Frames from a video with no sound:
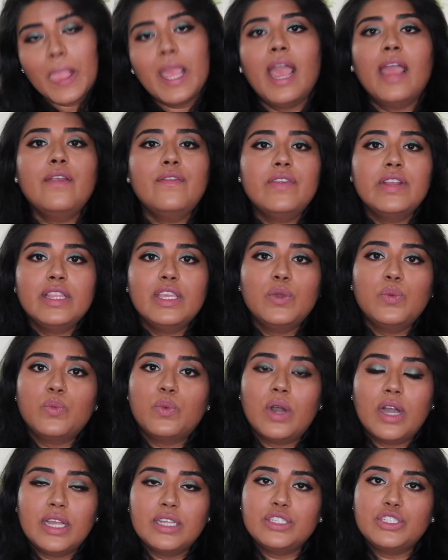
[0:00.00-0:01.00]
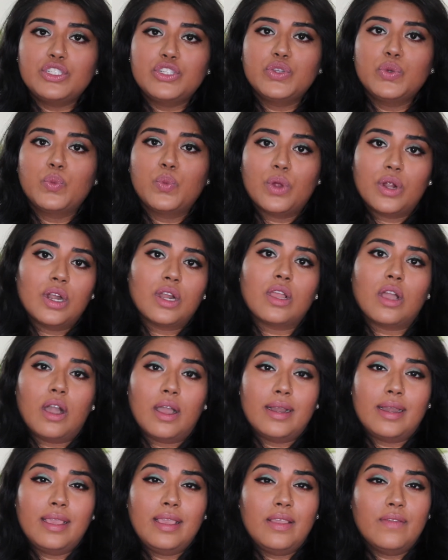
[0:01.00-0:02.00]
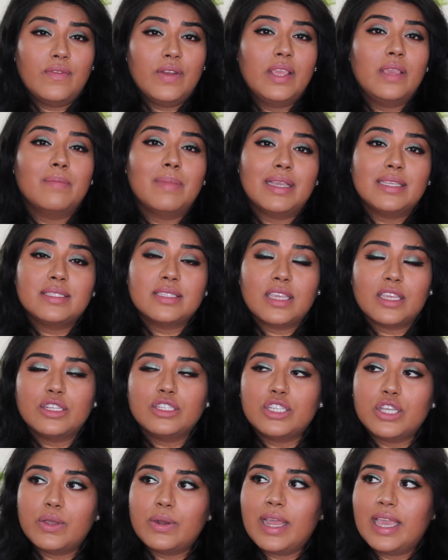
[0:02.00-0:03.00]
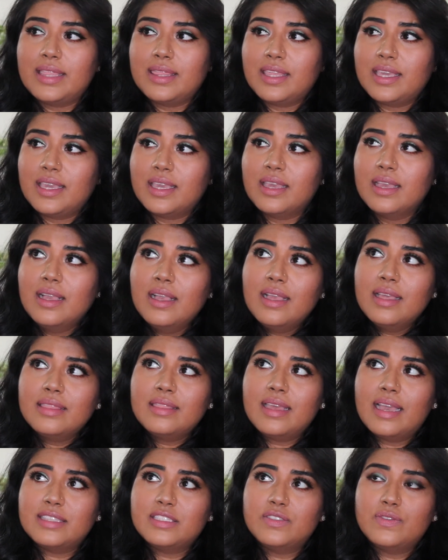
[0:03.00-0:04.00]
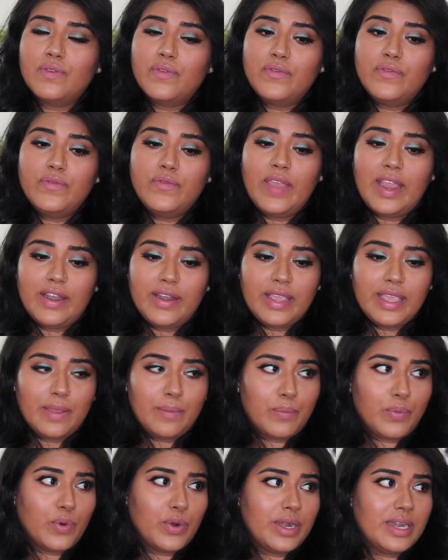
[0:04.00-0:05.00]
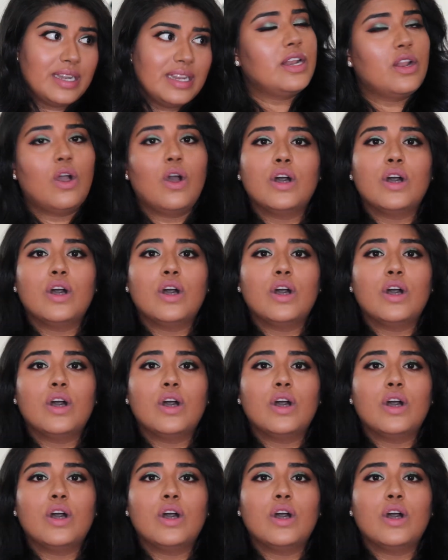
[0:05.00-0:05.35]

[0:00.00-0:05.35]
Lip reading: I really want to work on evening my skin tone. I think that's very important.